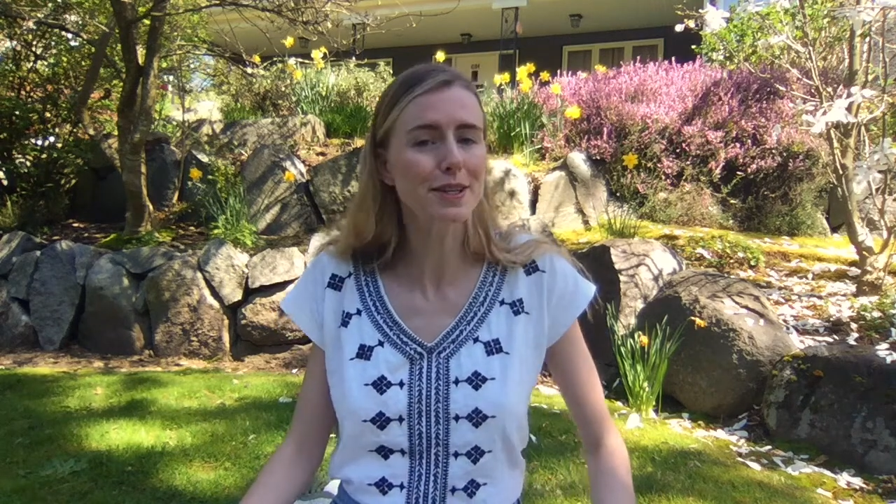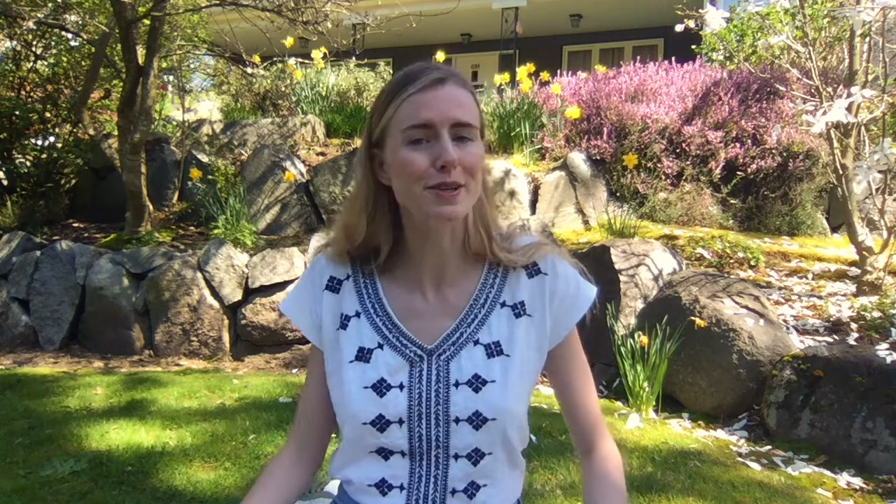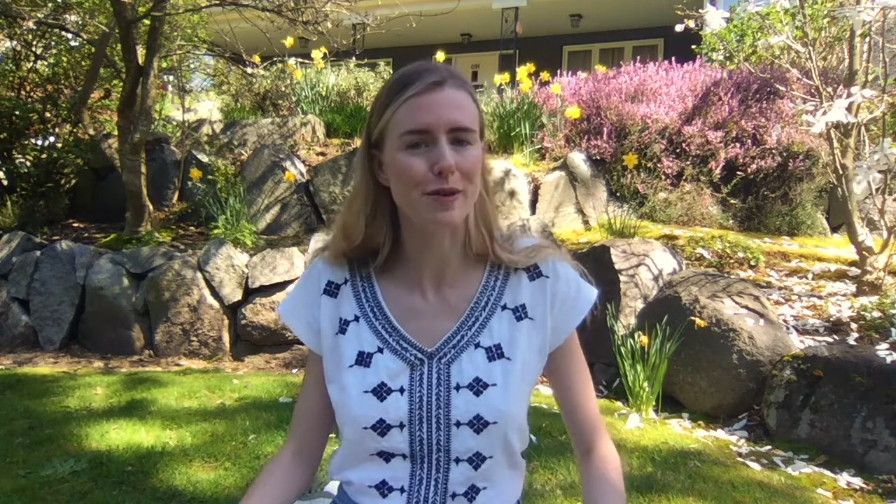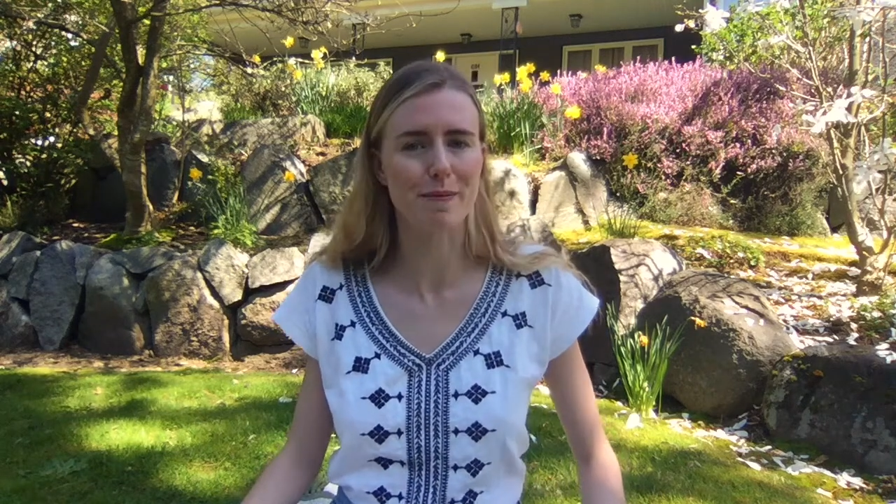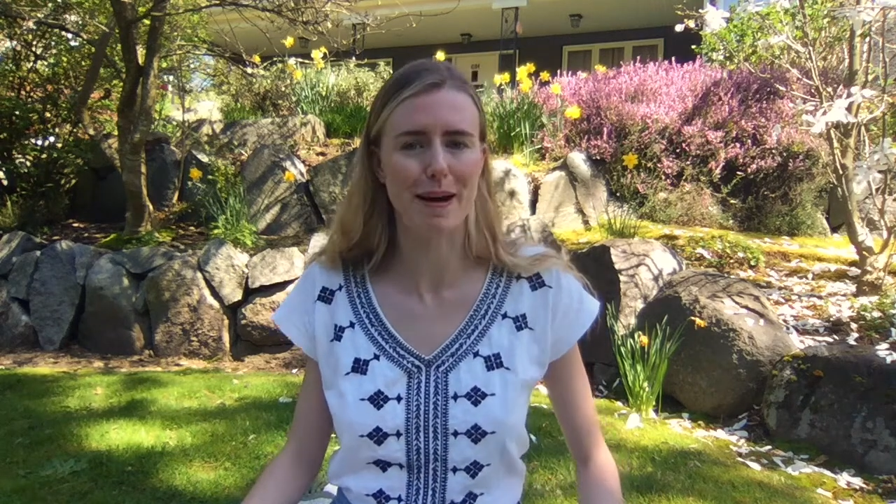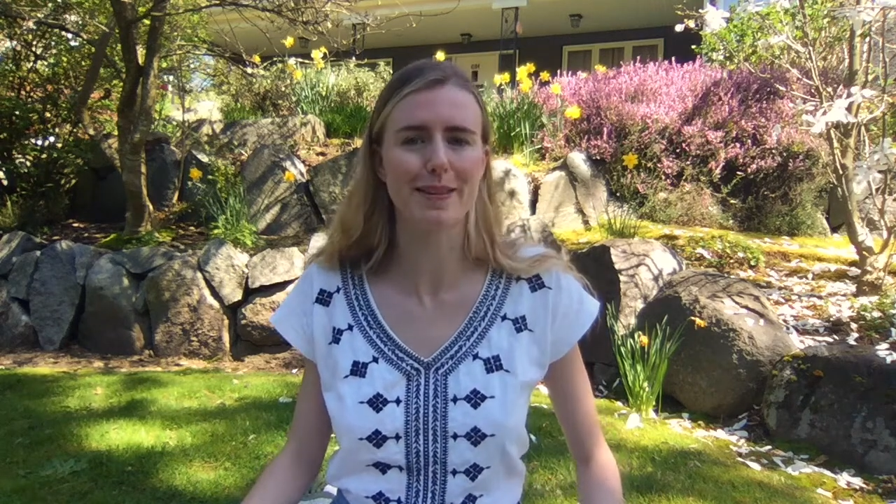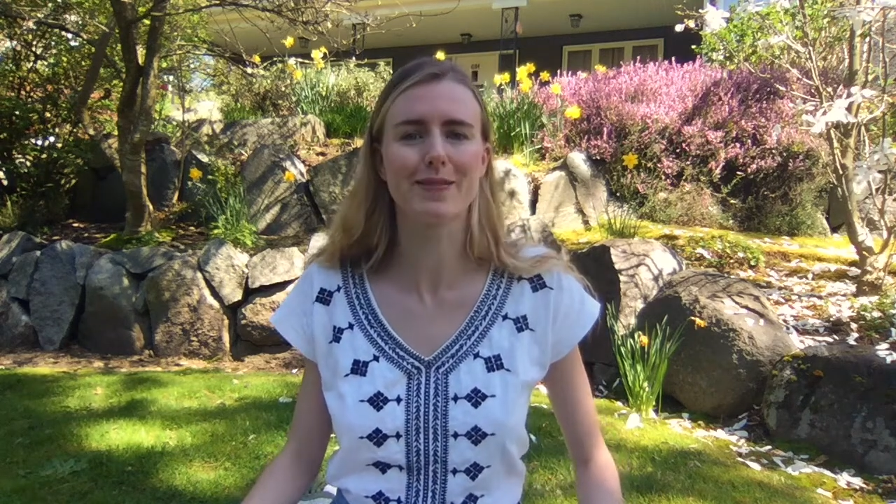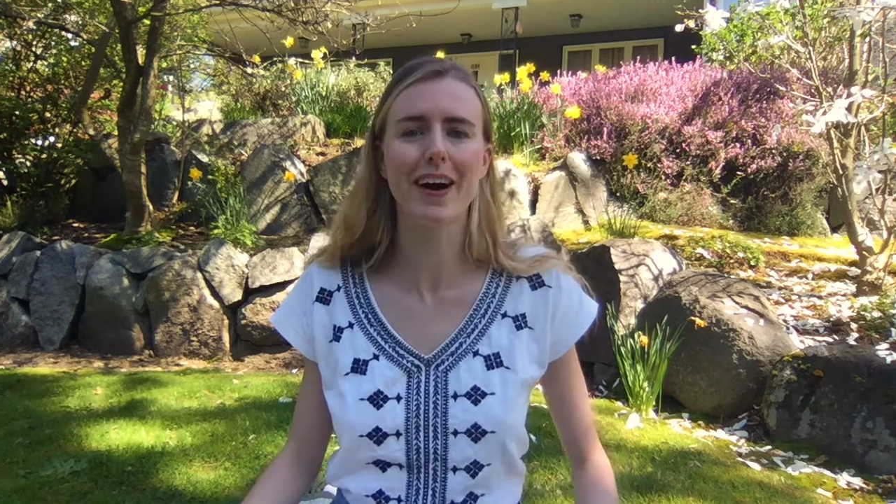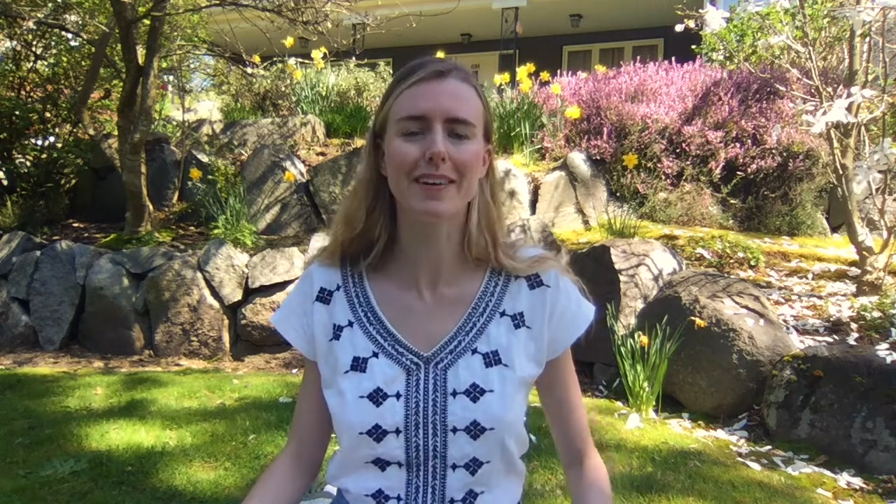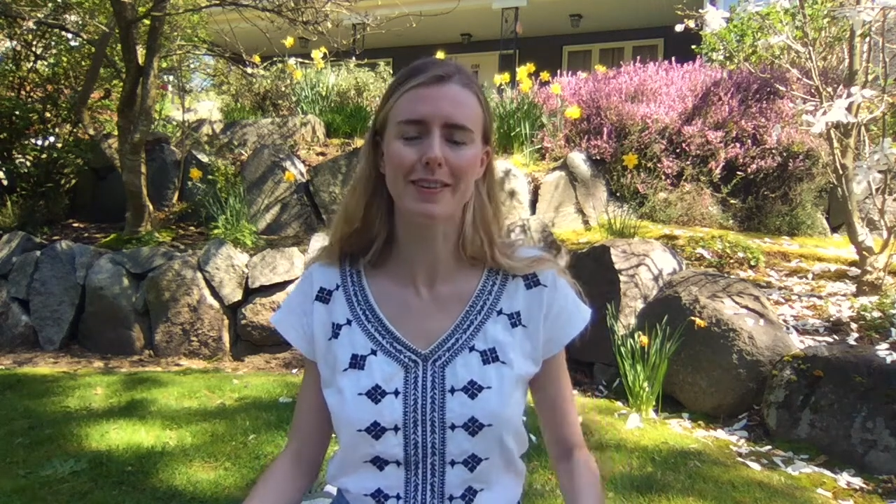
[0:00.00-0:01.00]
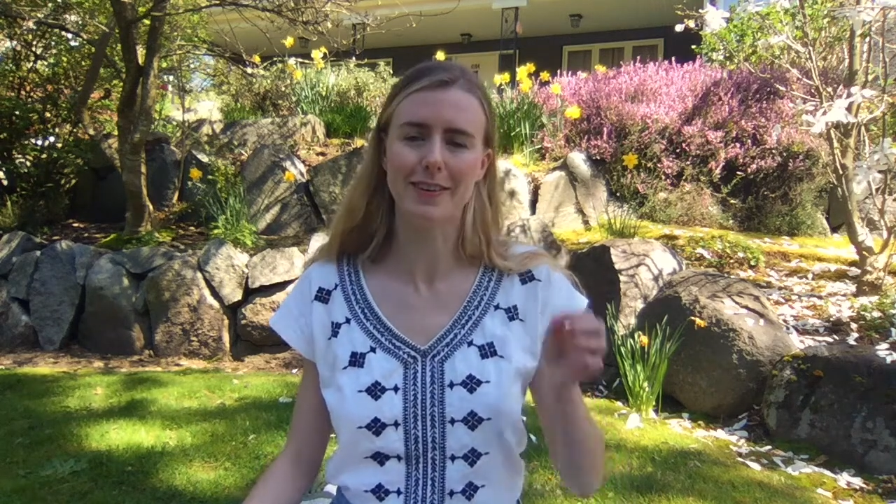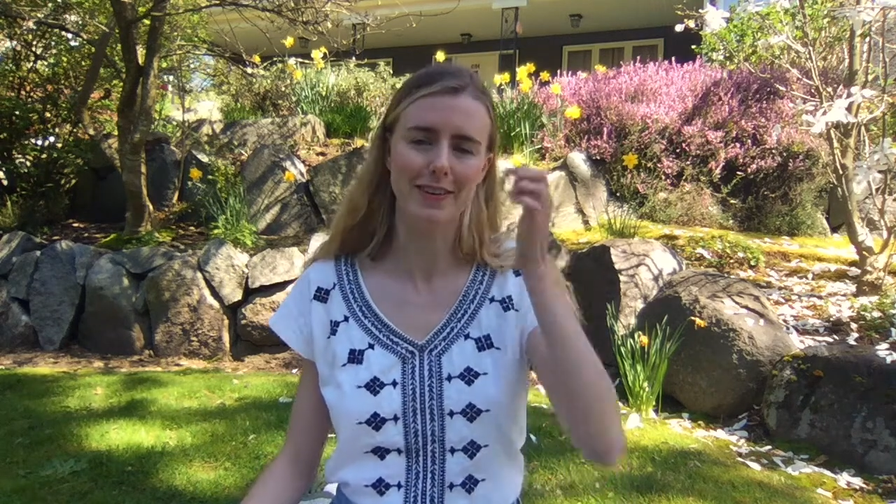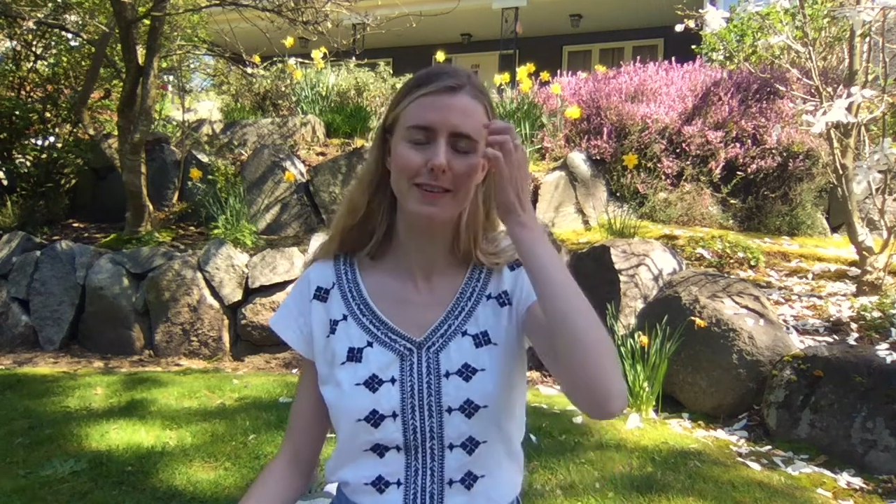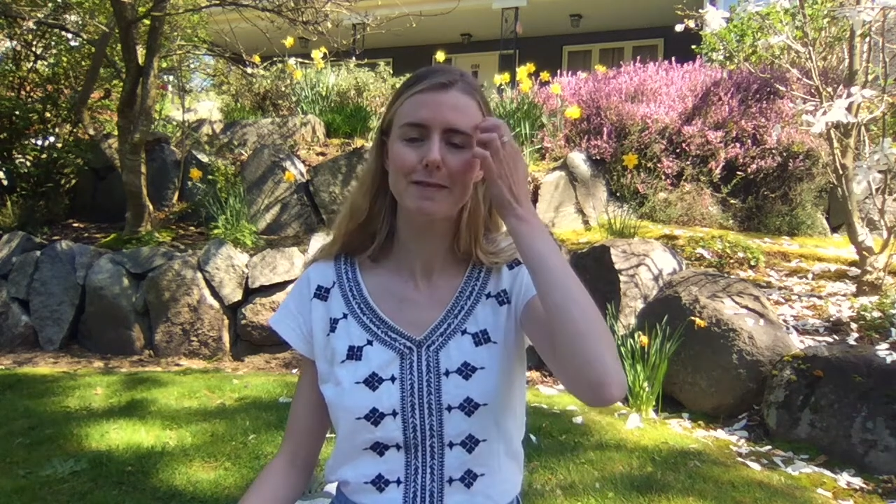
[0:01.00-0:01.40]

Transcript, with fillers: talk about the spinal cord.